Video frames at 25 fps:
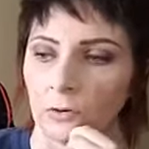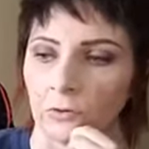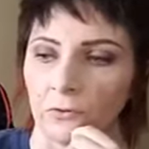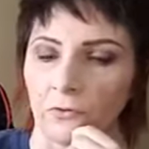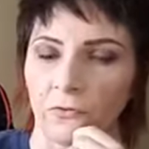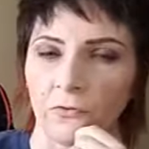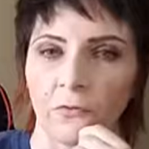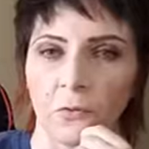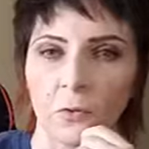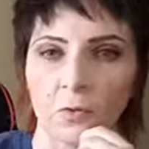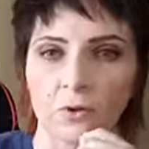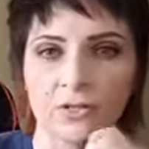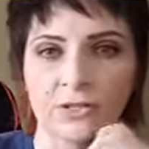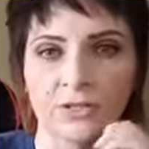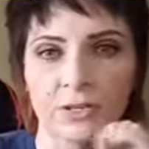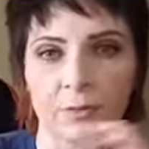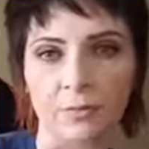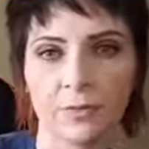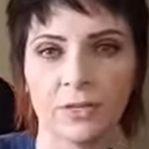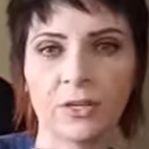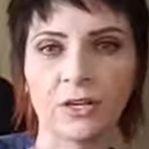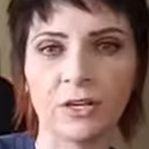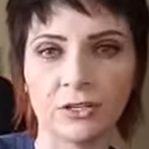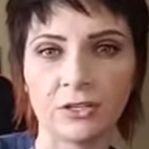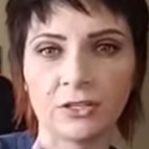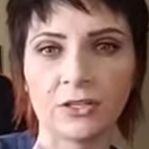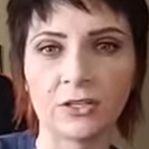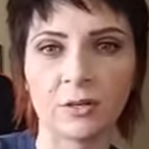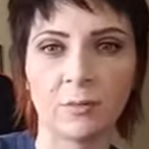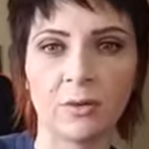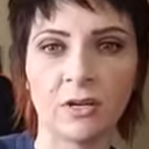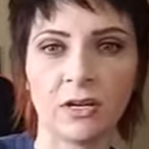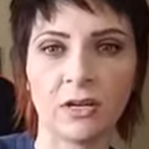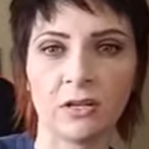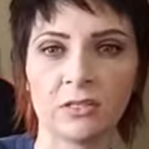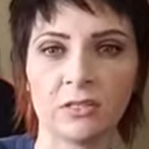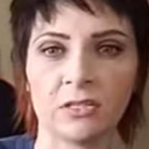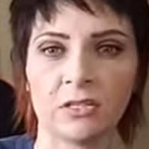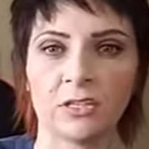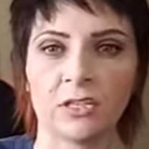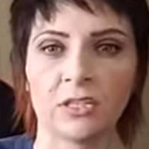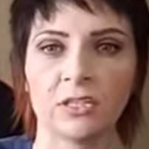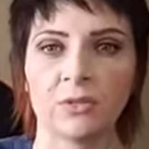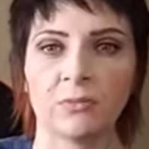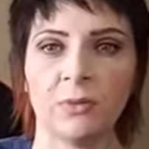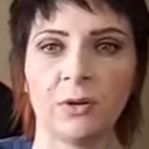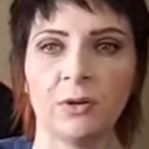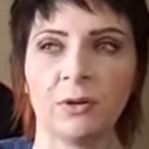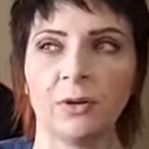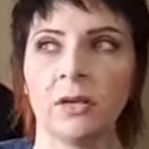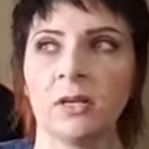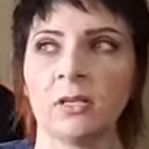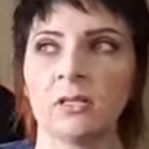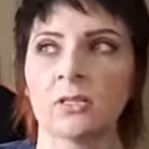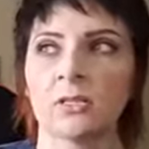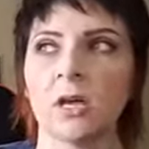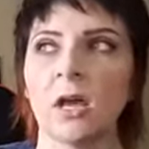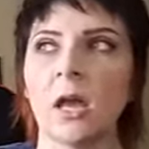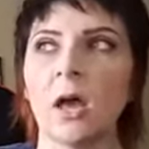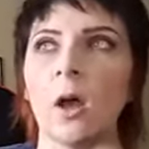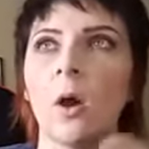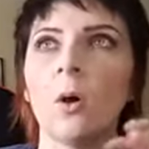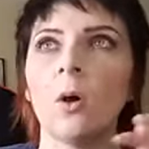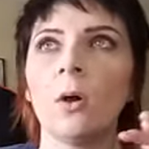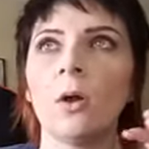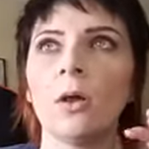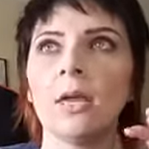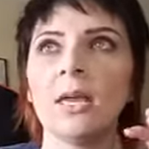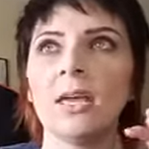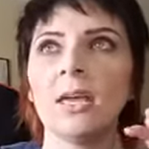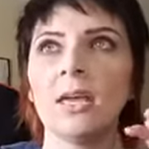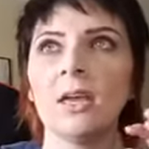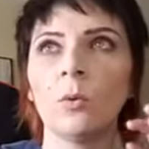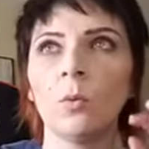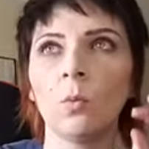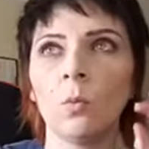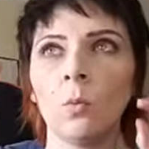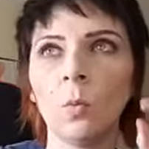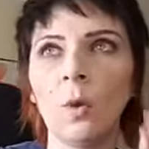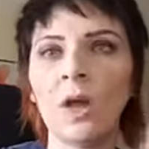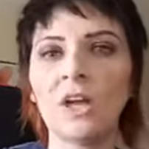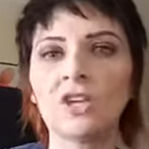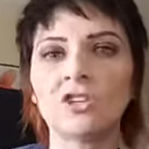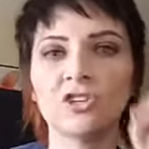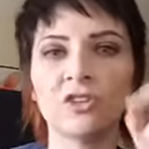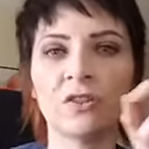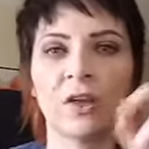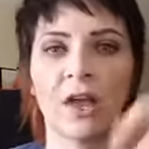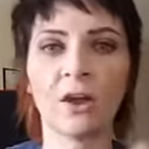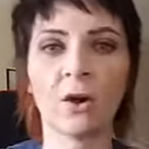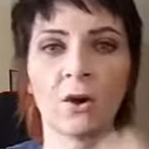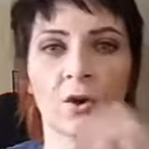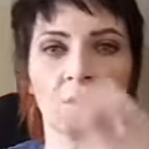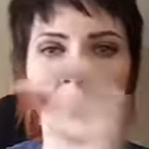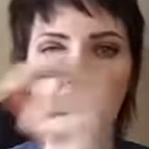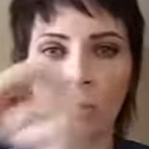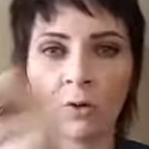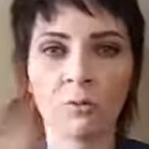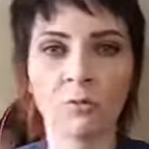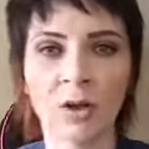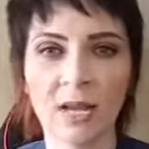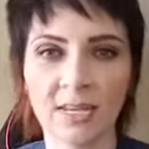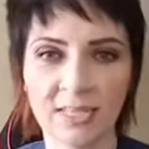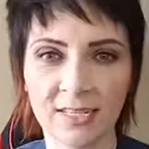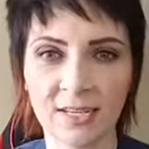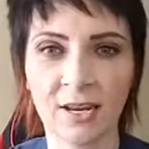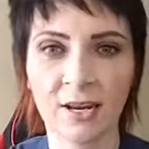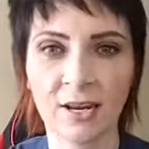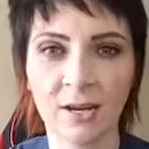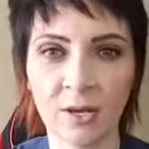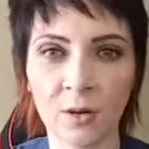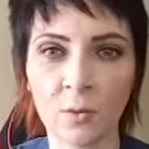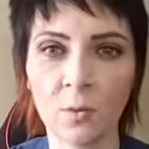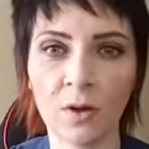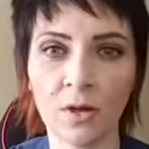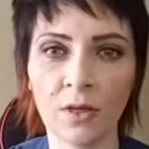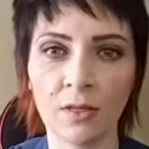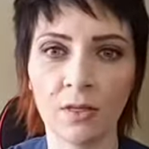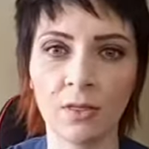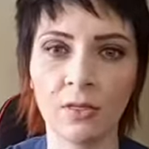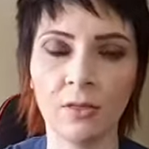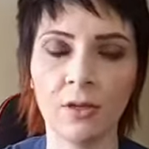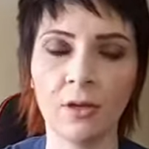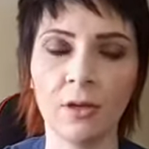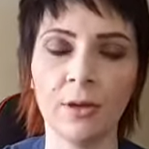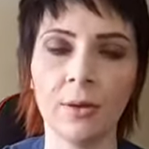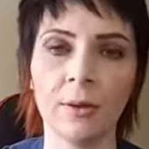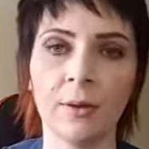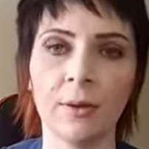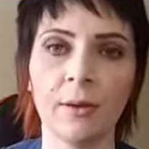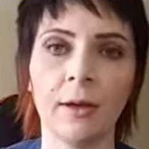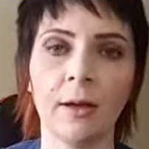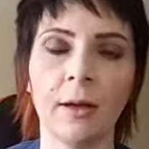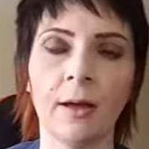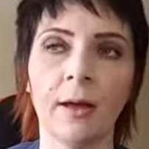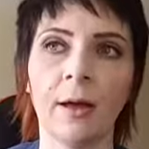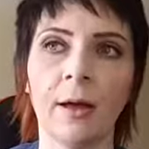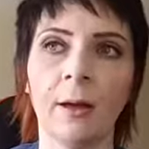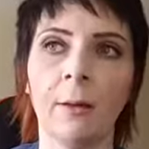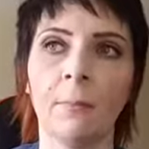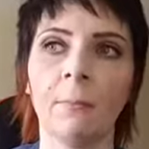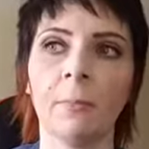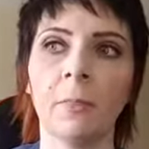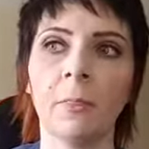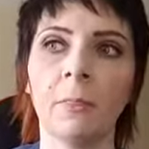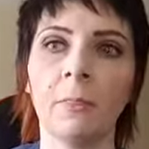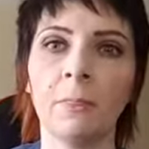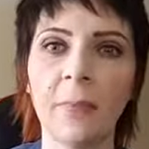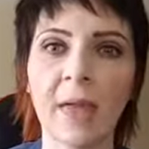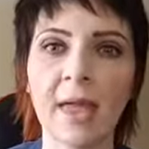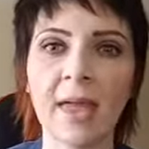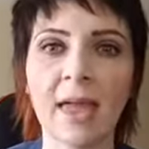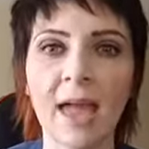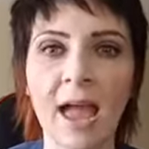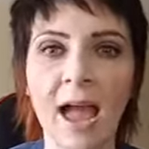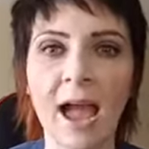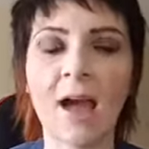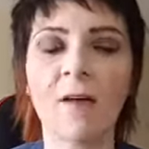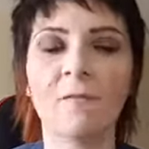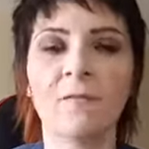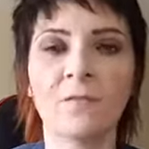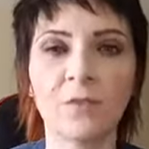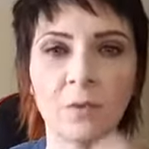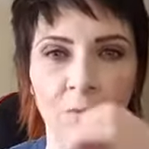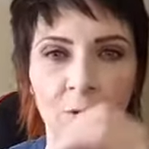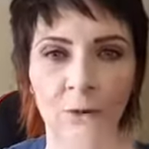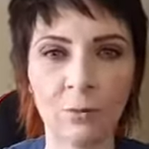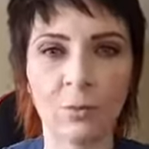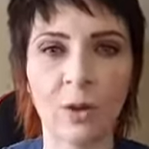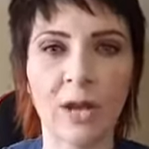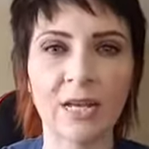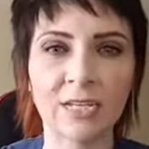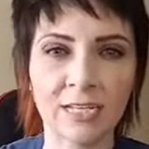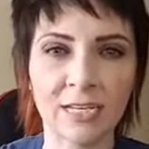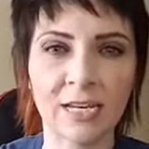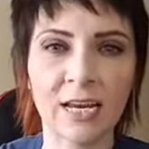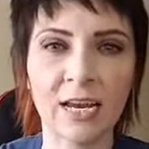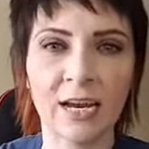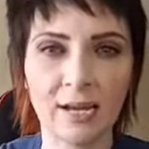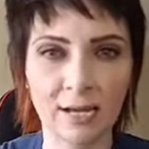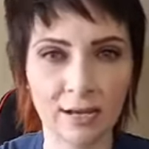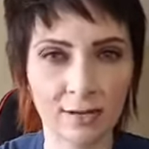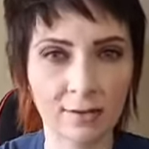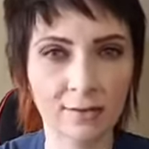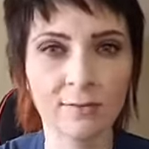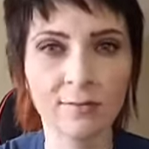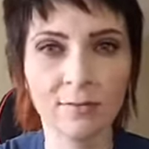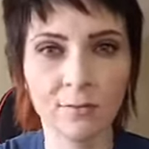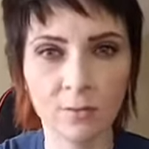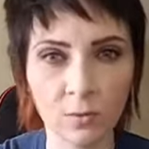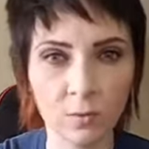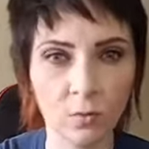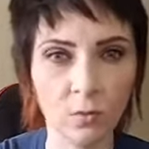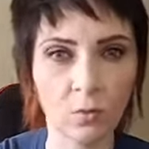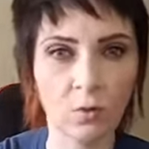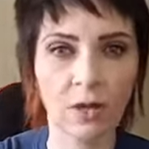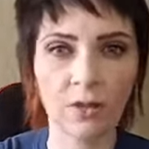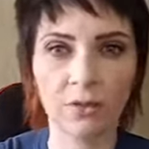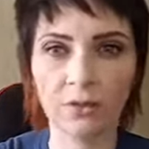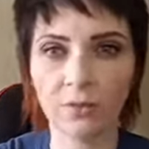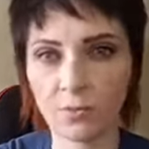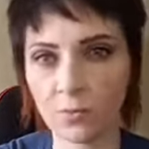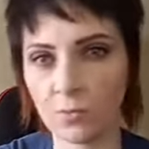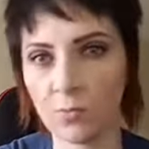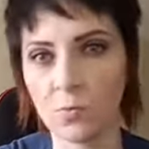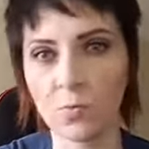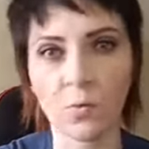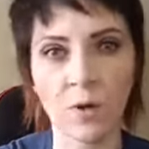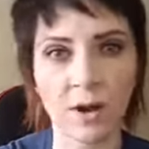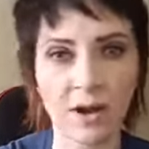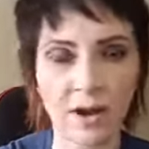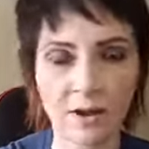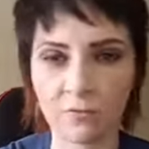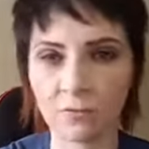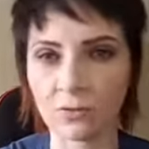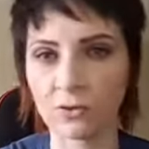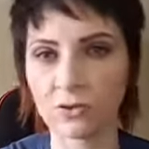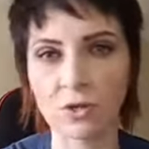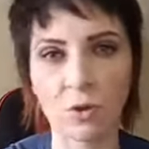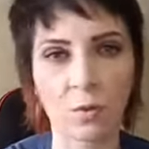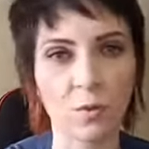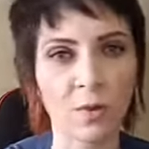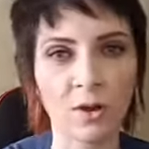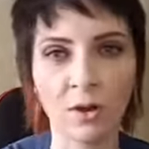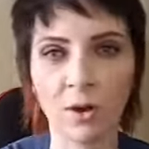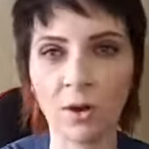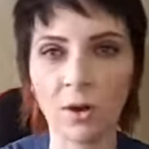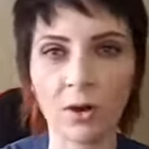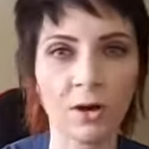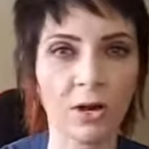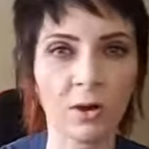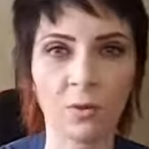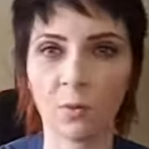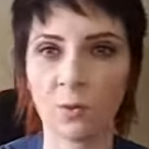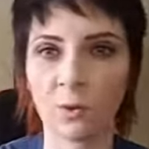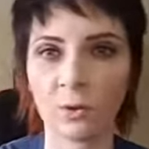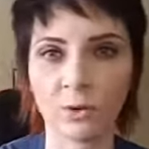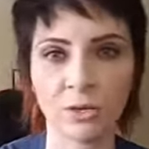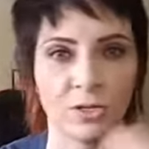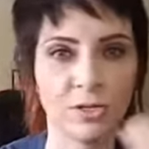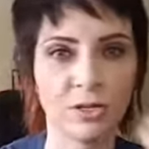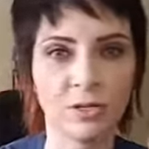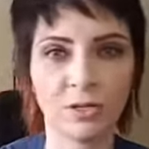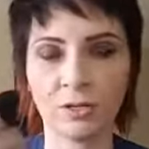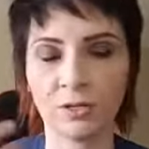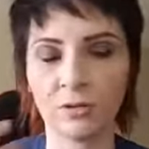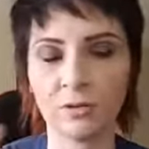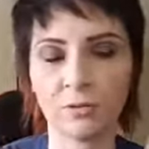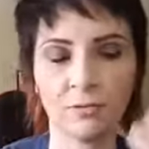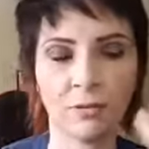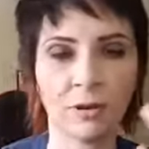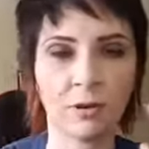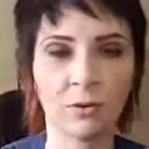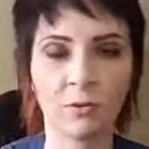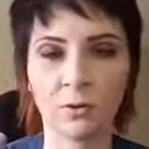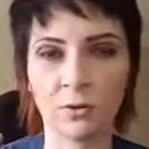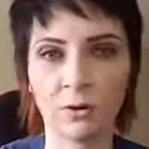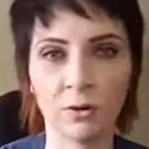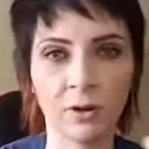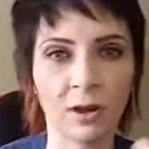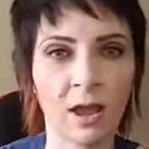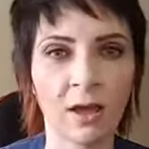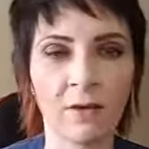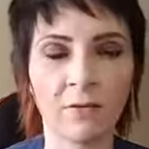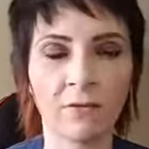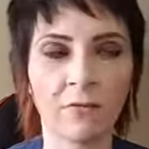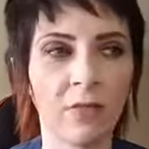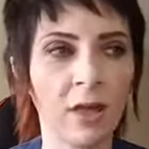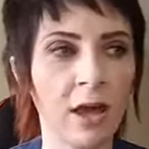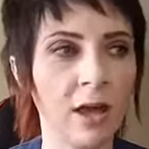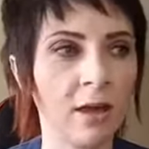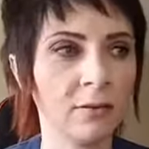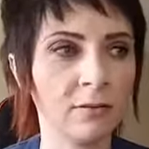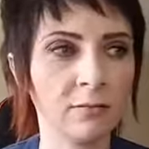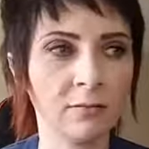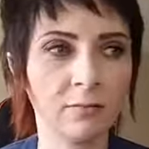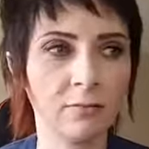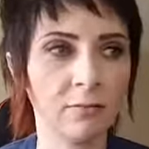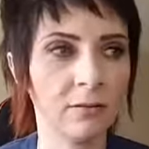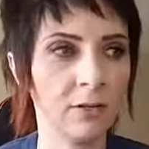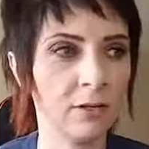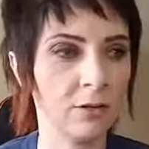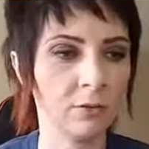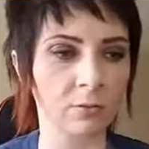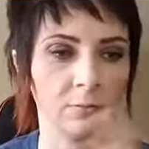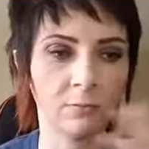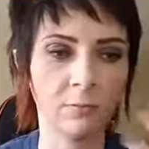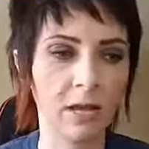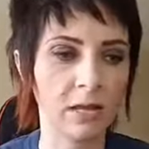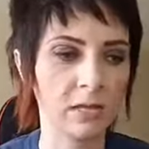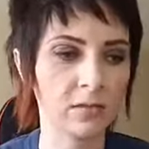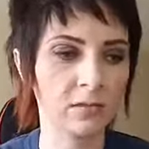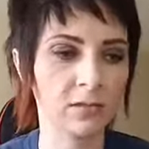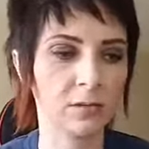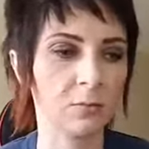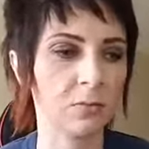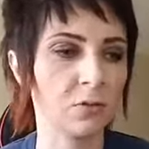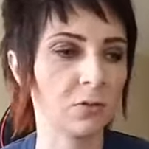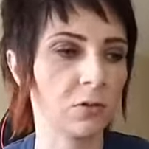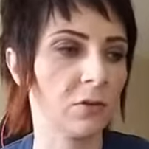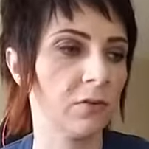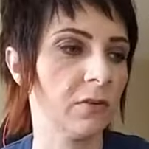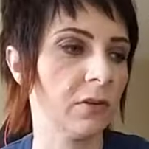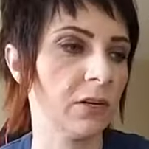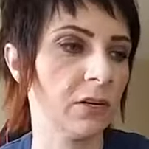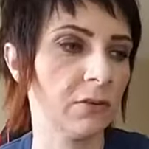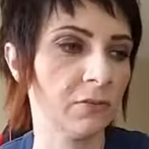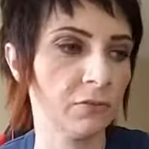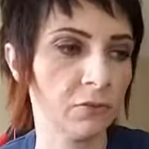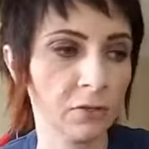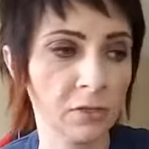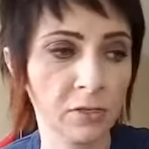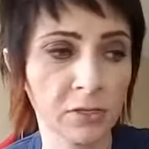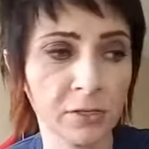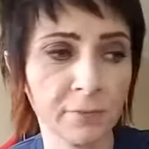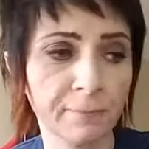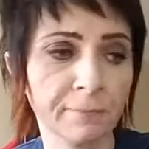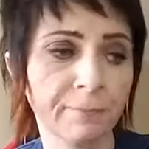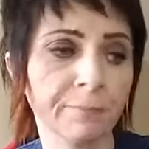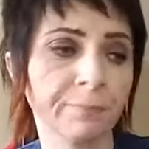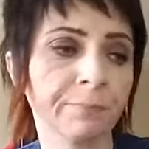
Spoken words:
force something into somebody else's experience, which they are not resonating with. They have to be resonating with whatever's going on in order to have that, you know, make some sort of a difference.